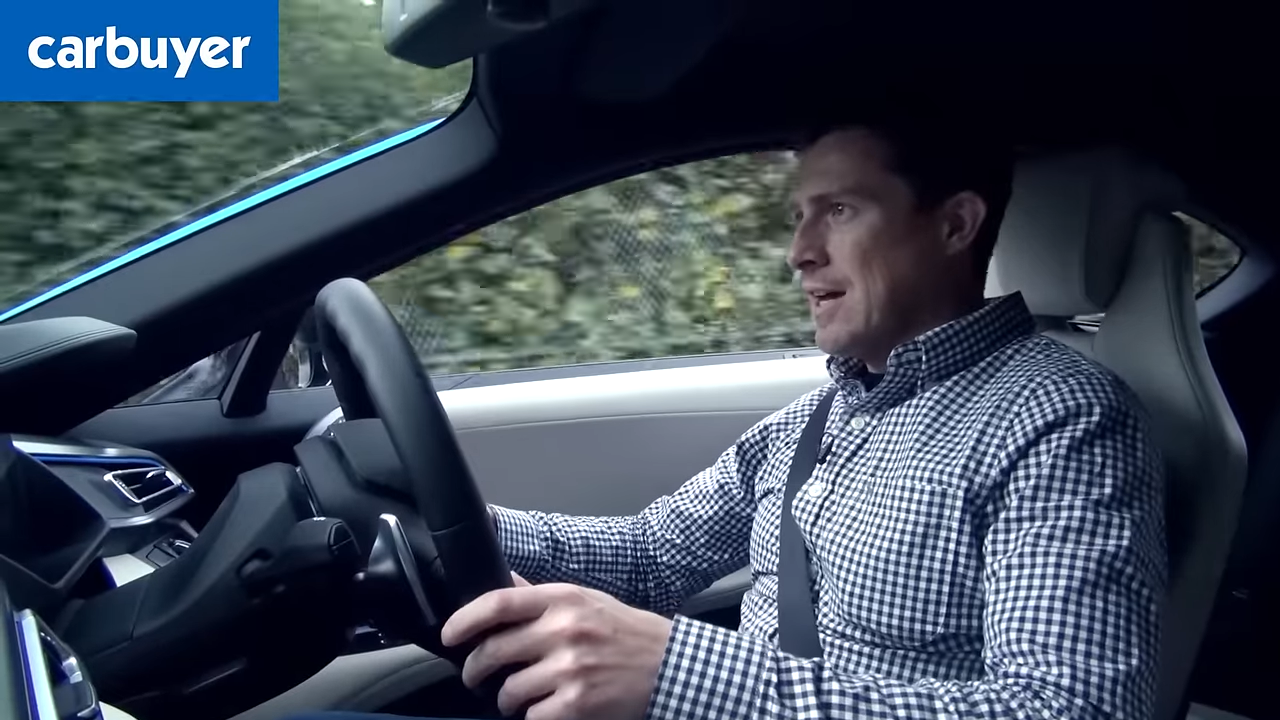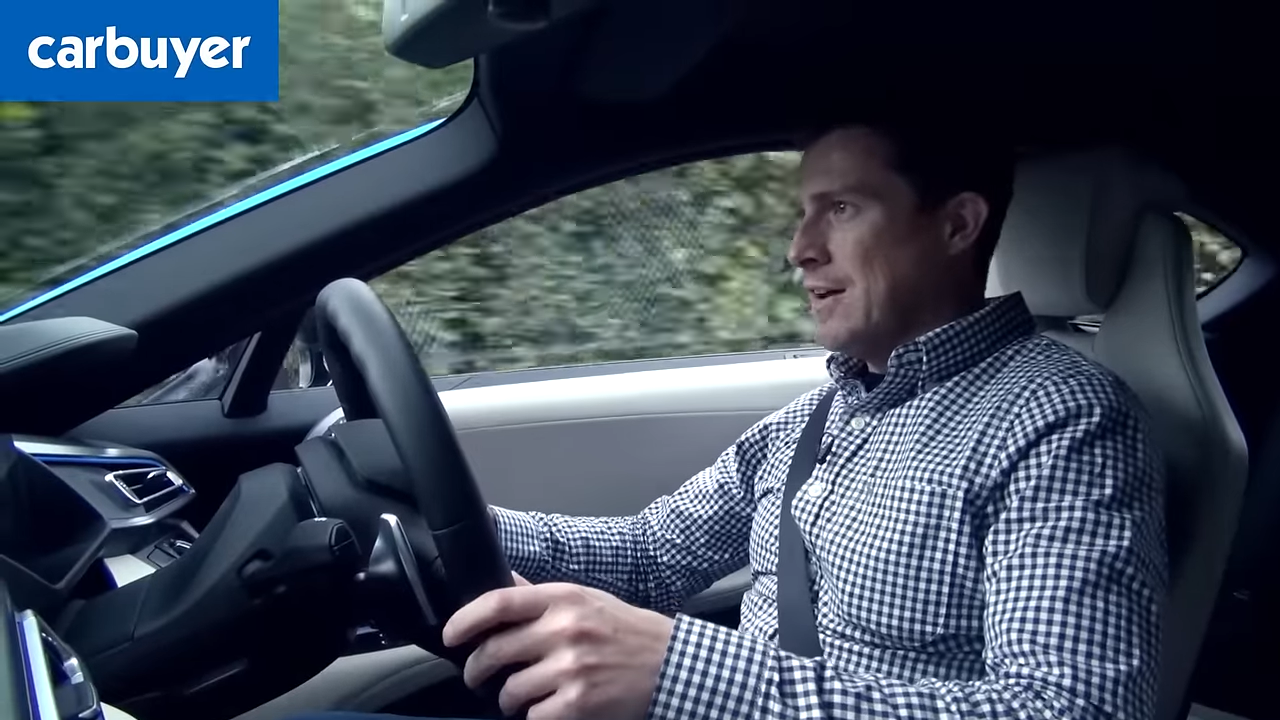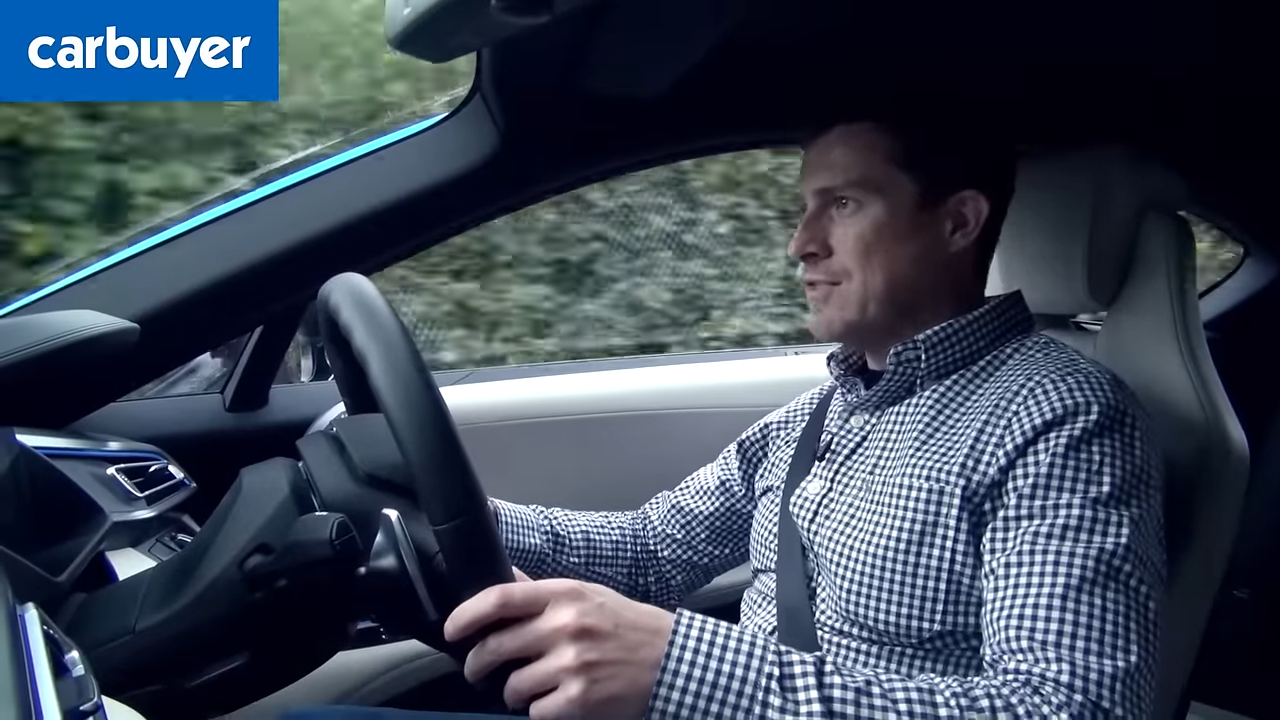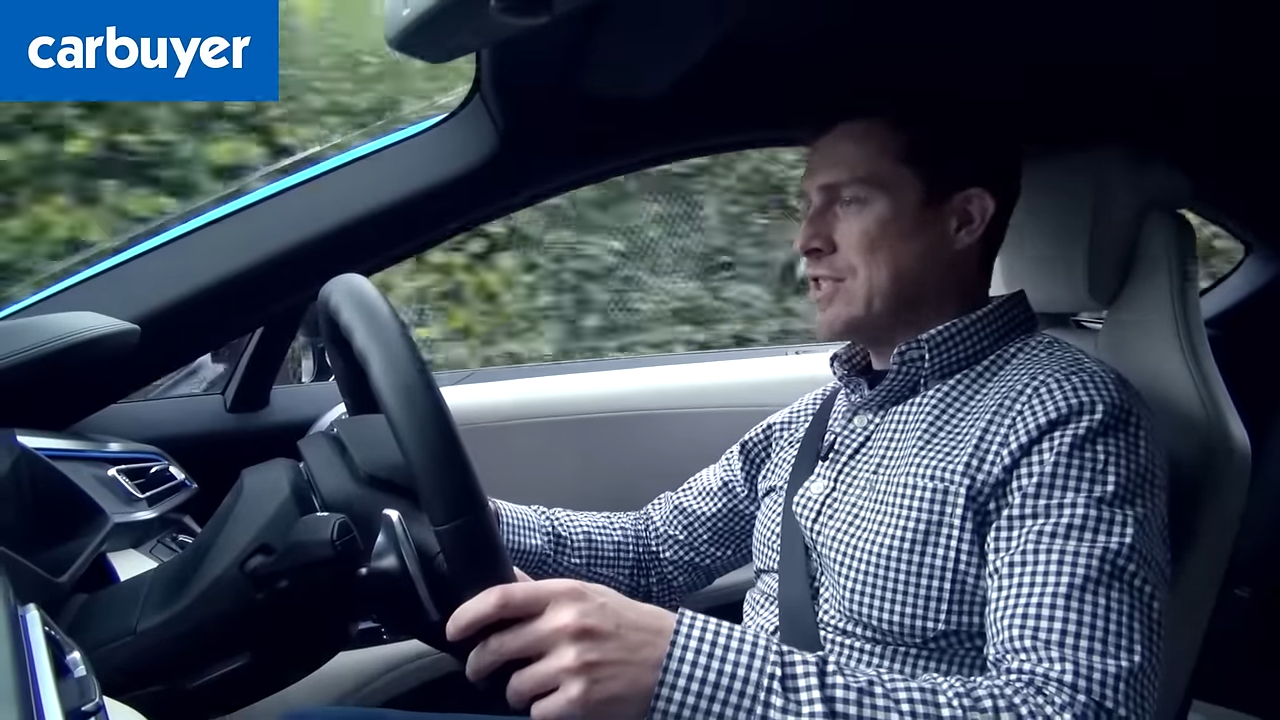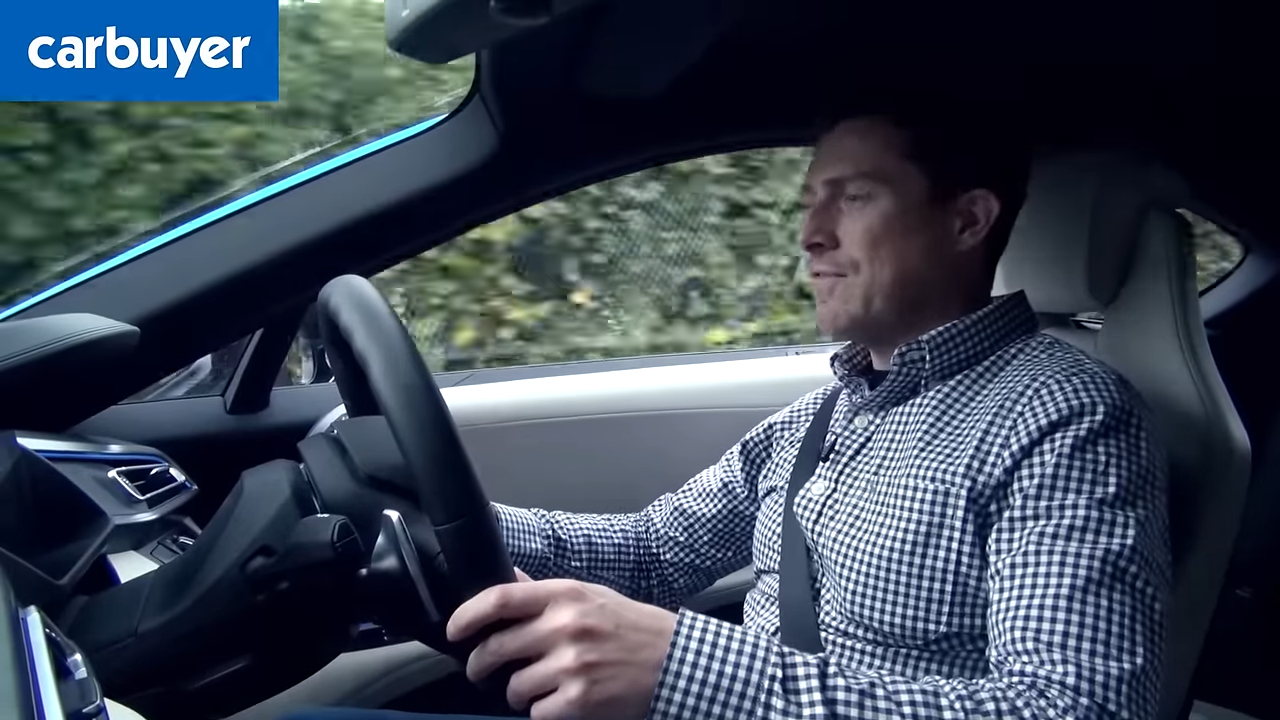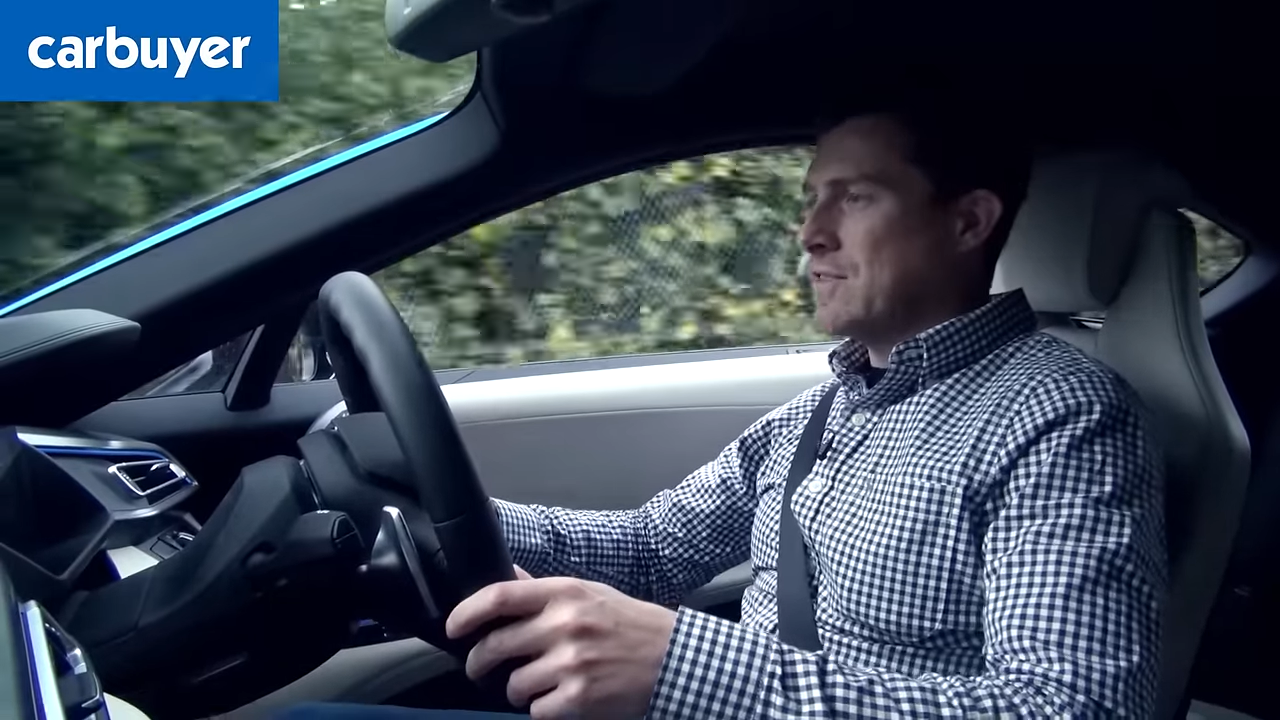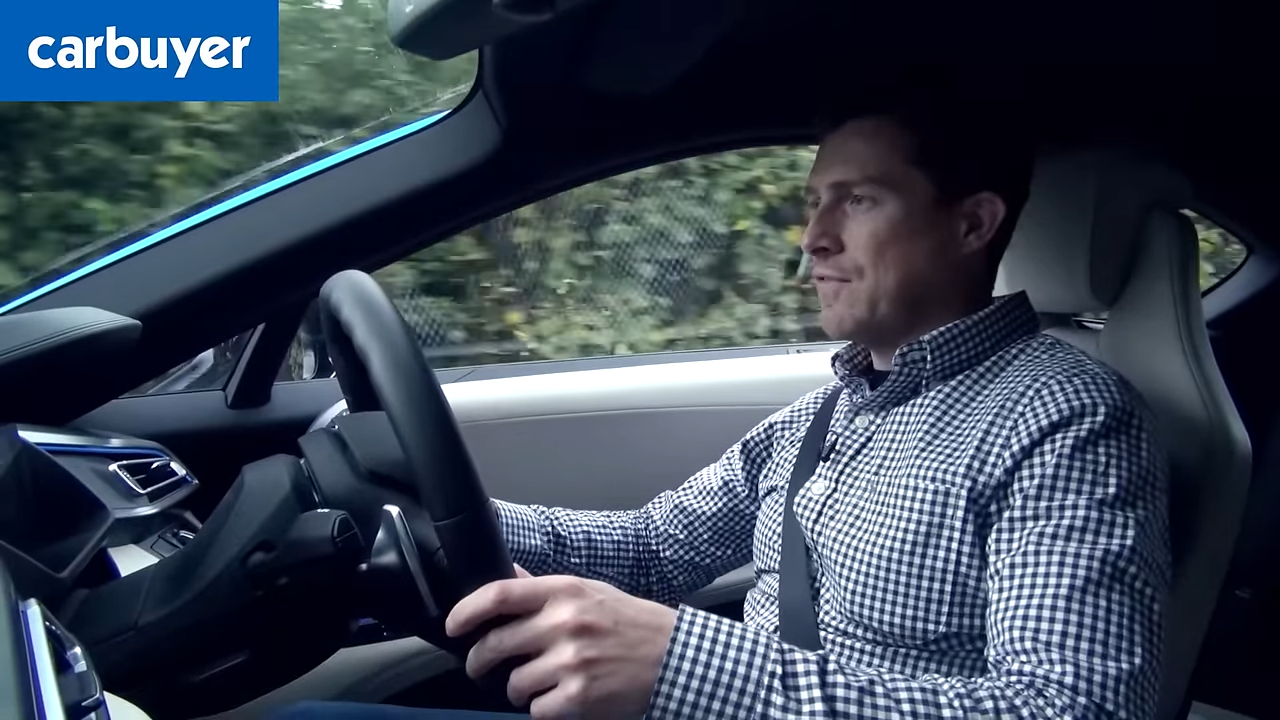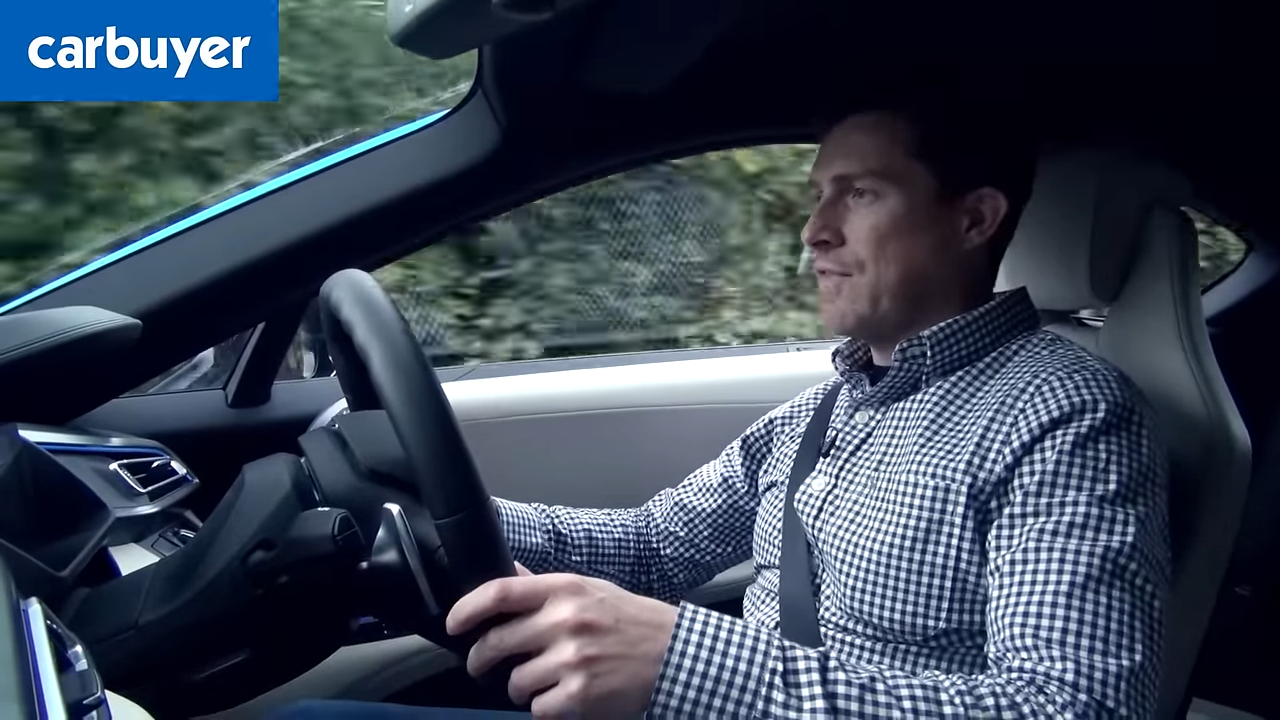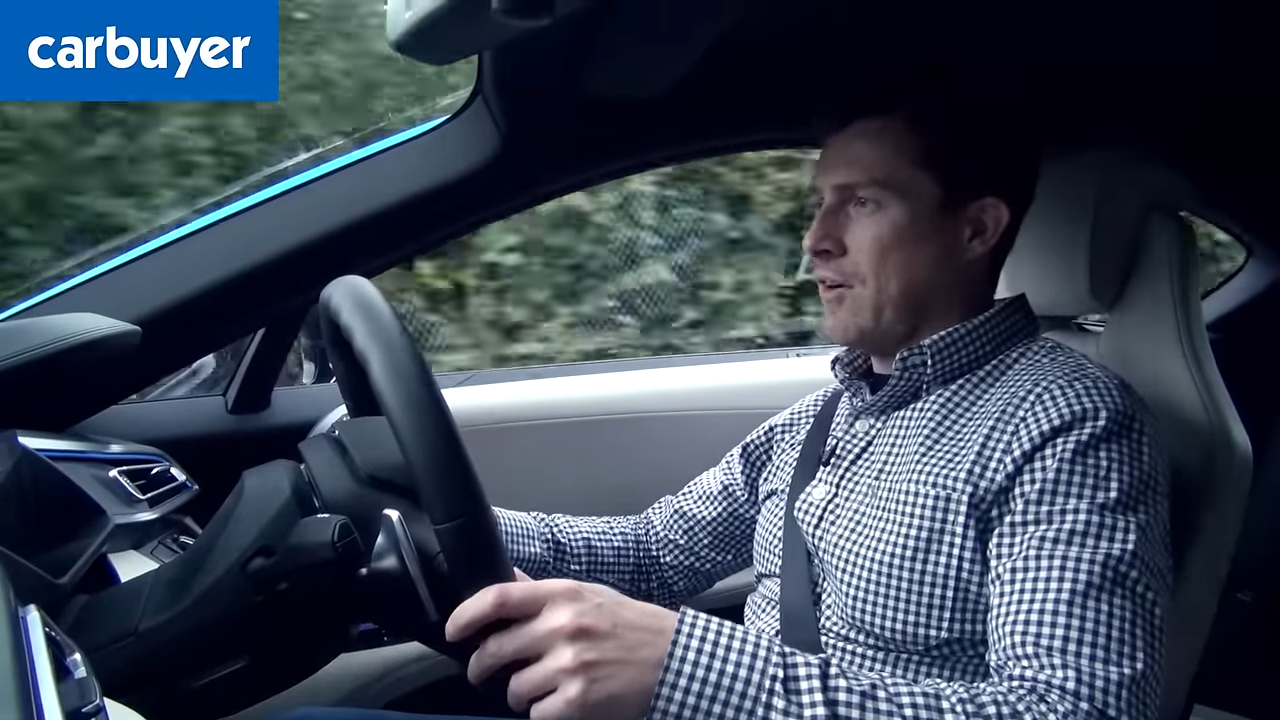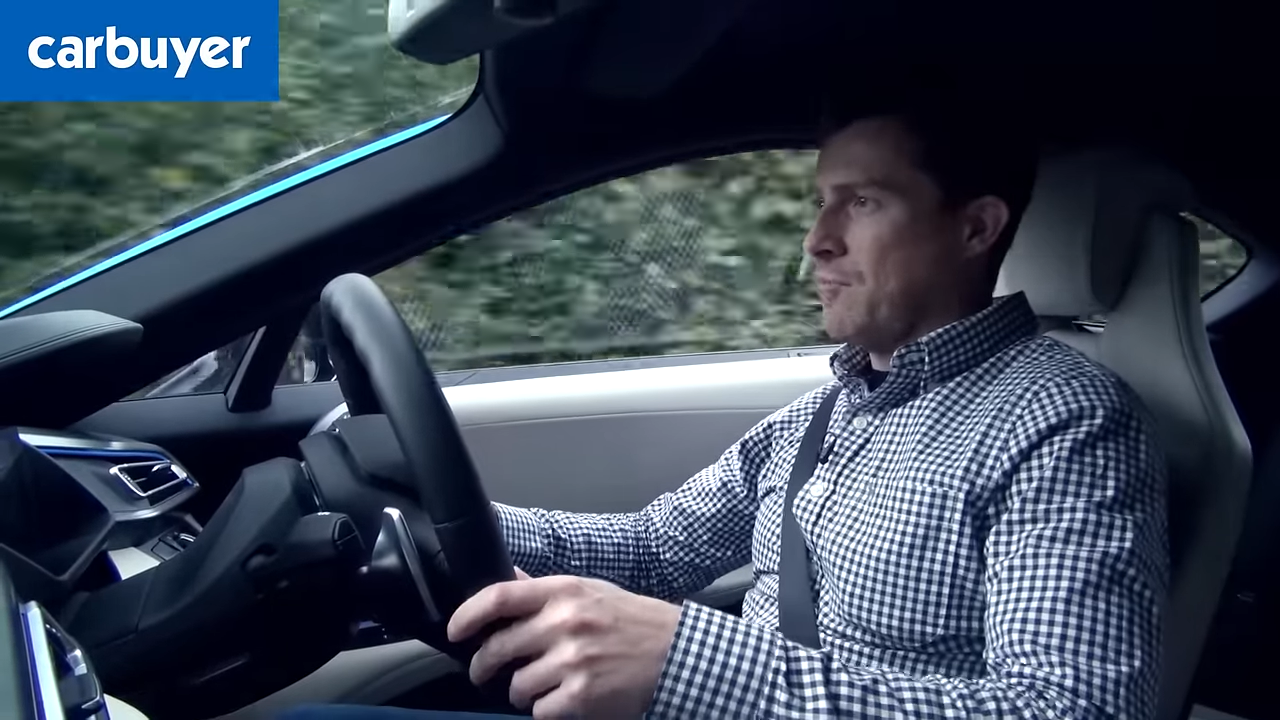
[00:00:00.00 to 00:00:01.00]
of
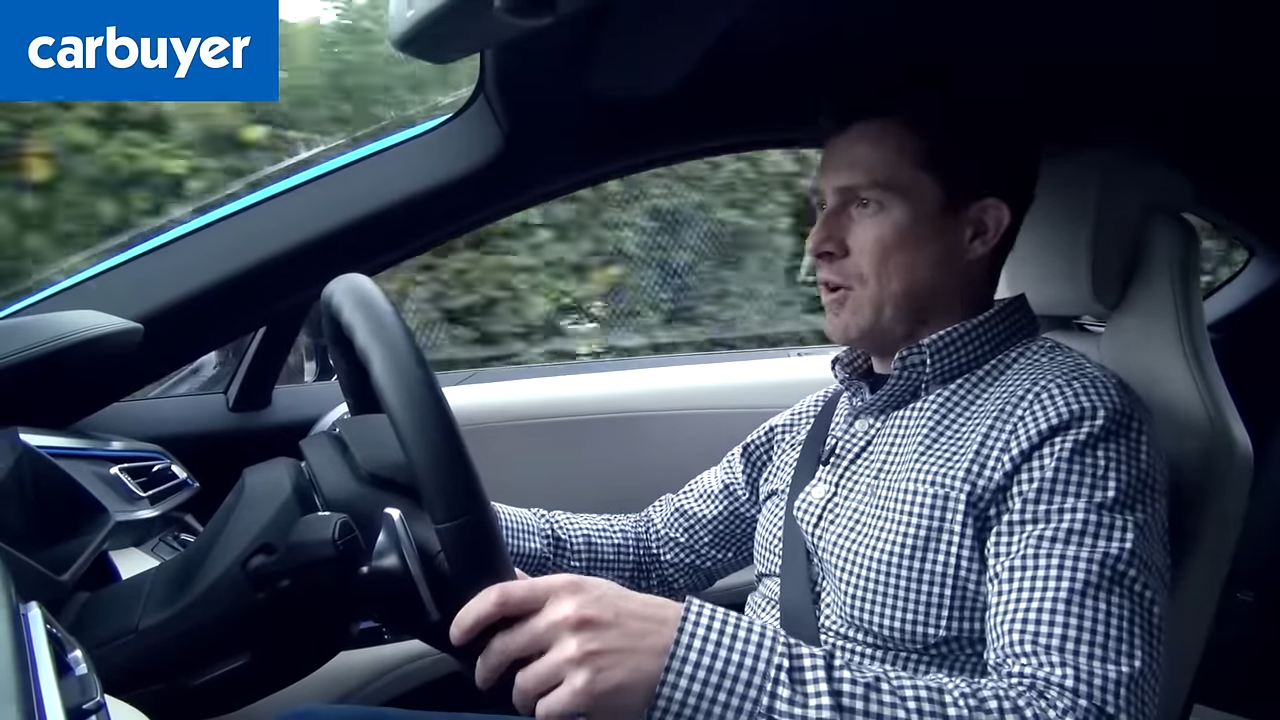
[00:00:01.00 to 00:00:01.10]
seventy-five